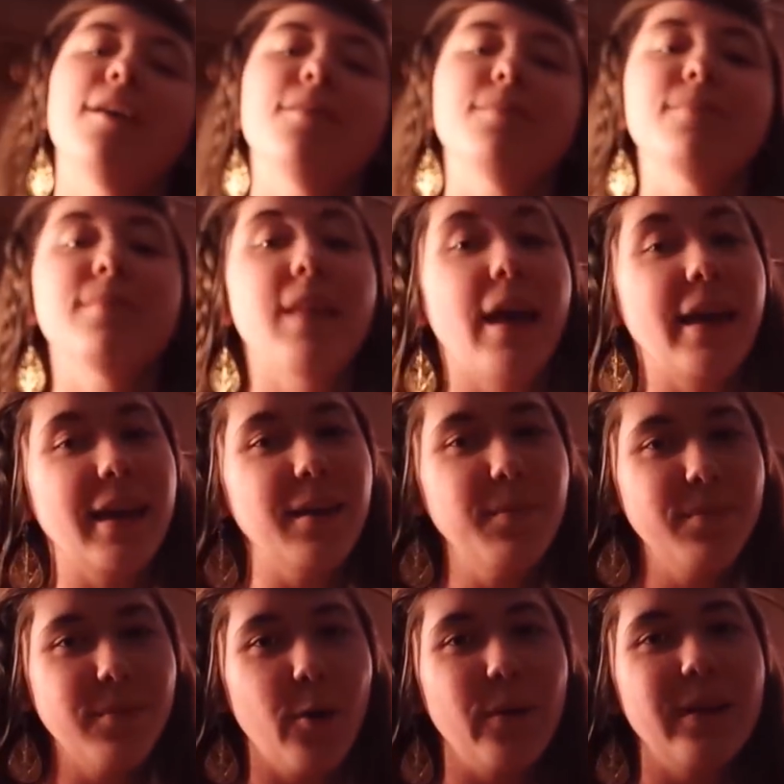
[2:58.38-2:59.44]
um, I
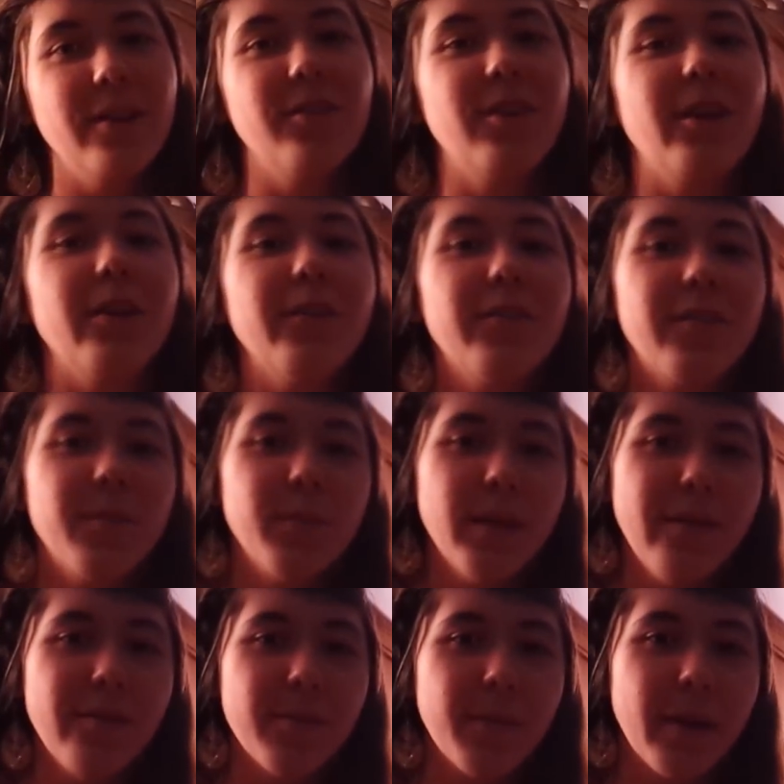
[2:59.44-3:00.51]
am going to share some
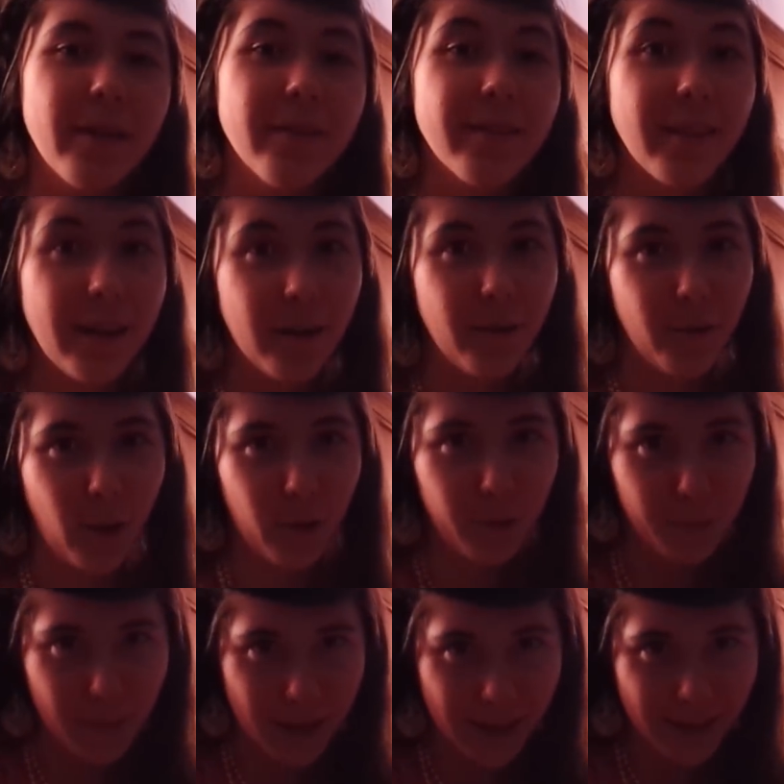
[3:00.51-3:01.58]
love spells that involve
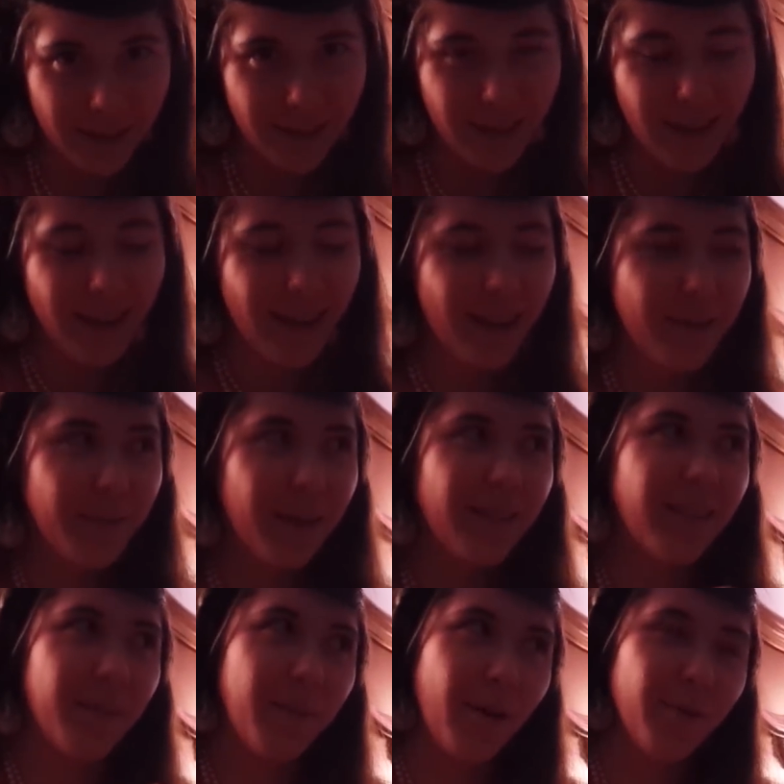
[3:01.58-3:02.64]
me
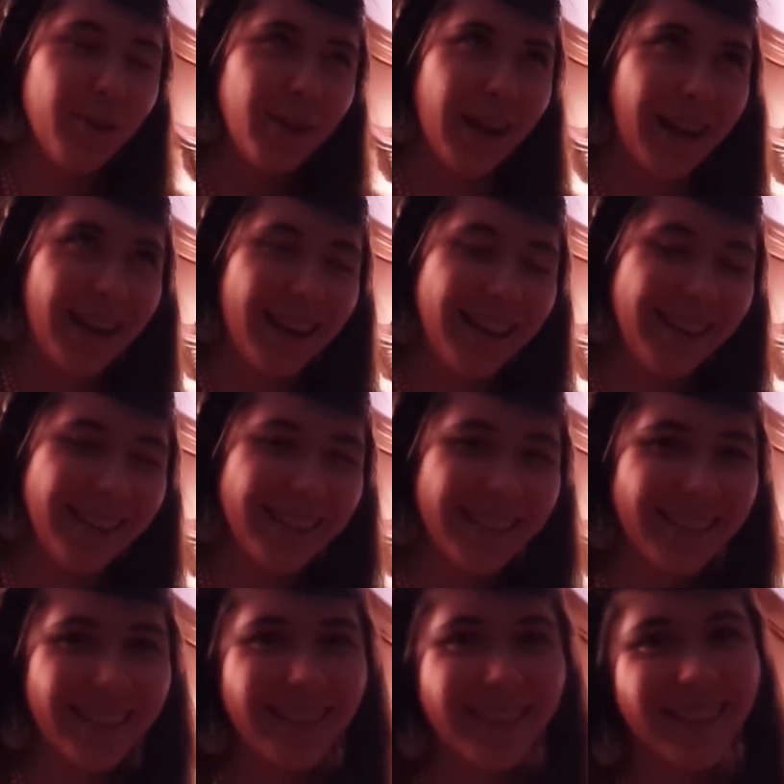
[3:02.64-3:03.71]
because I'm Aphrodite
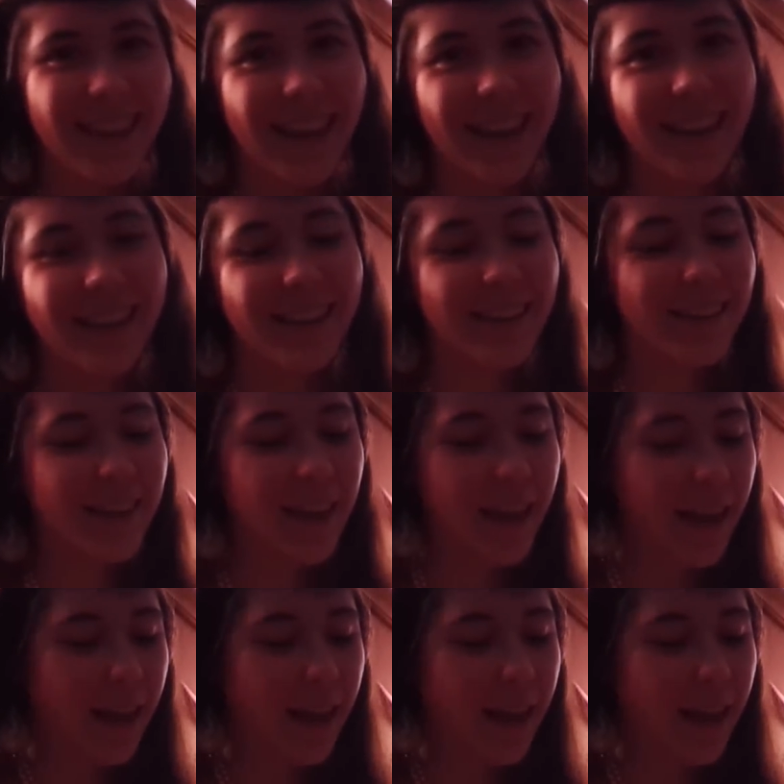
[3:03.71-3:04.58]
and